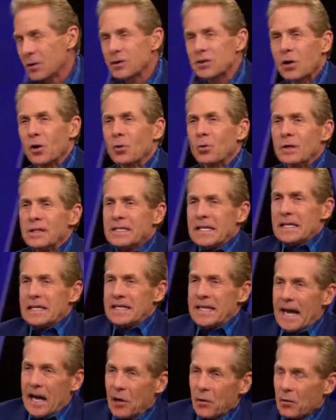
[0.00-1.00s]
It's always a
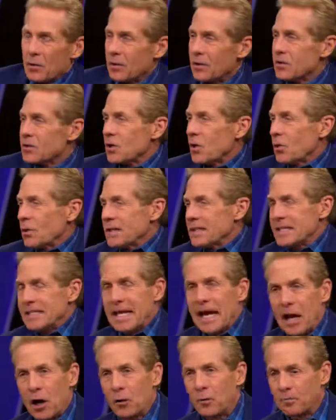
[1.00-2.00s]
downer. It's always
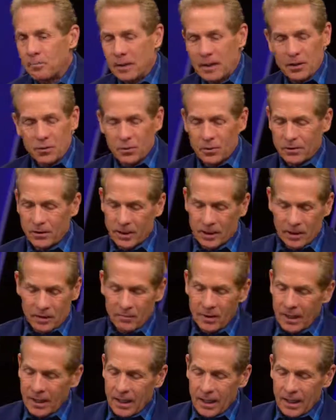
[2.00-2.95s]
downbeat with him.